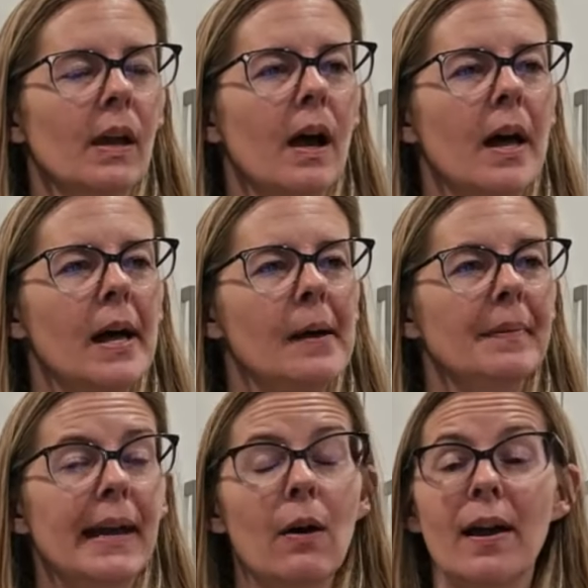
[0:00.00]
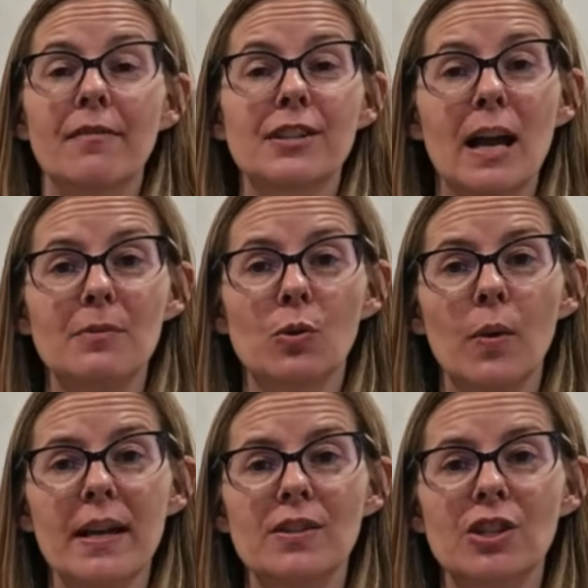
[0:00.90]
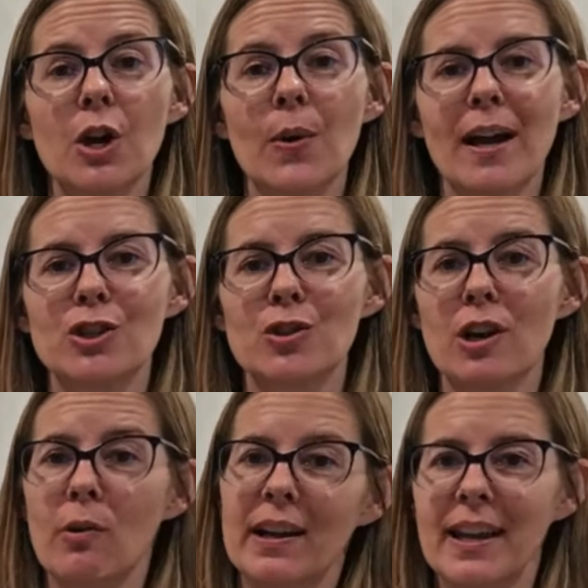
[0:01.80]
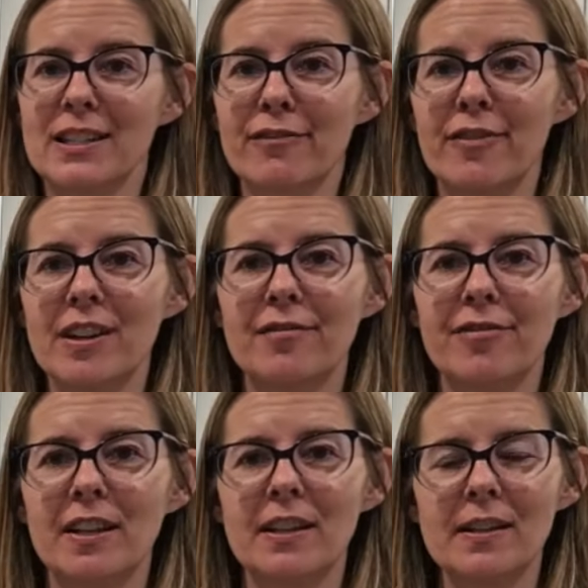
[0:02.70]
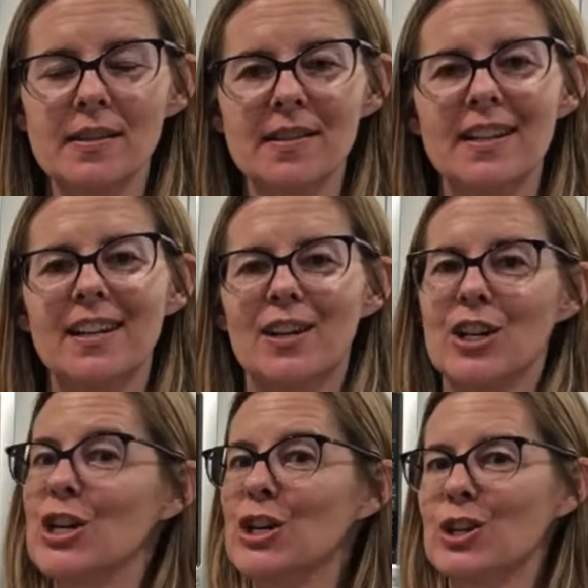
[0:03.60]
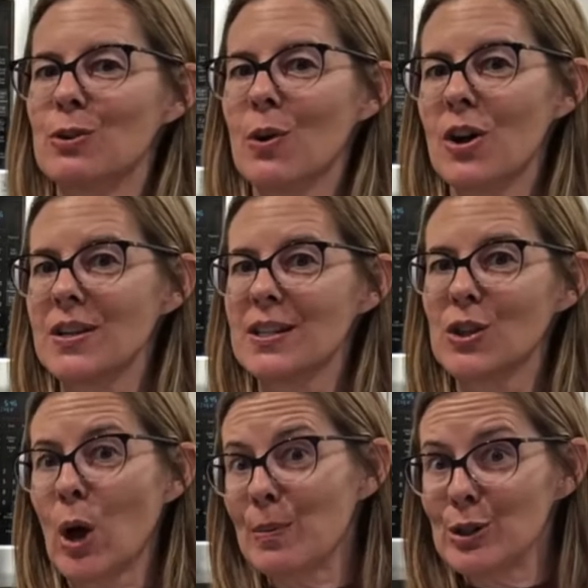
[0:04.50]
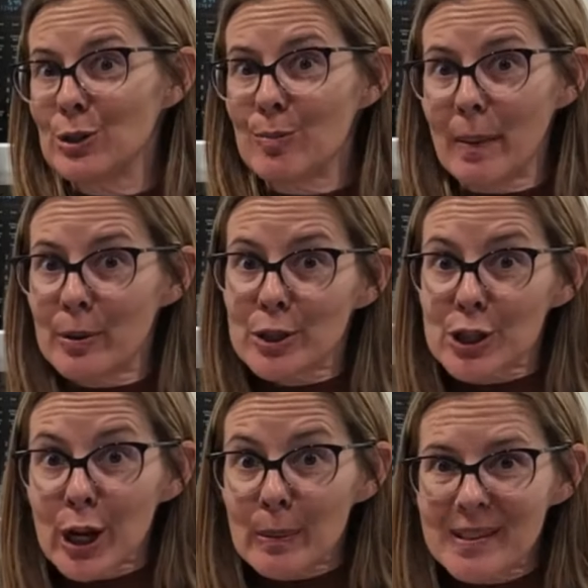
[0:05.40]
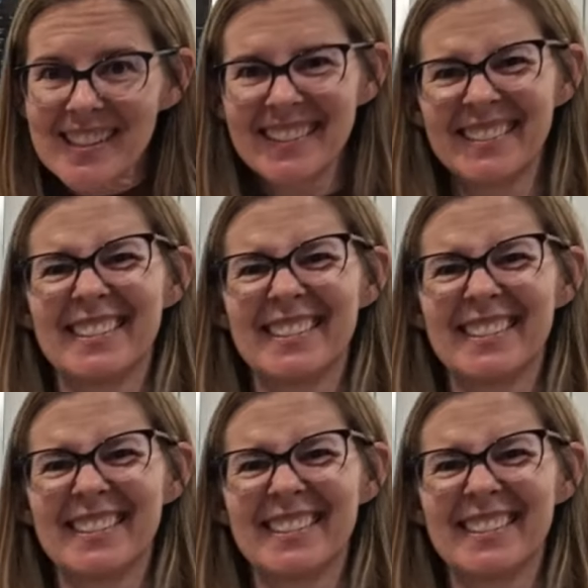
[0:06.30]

Now I have time to wait. So as you know, I like to fit in fitness. You already saw me do my push-ups.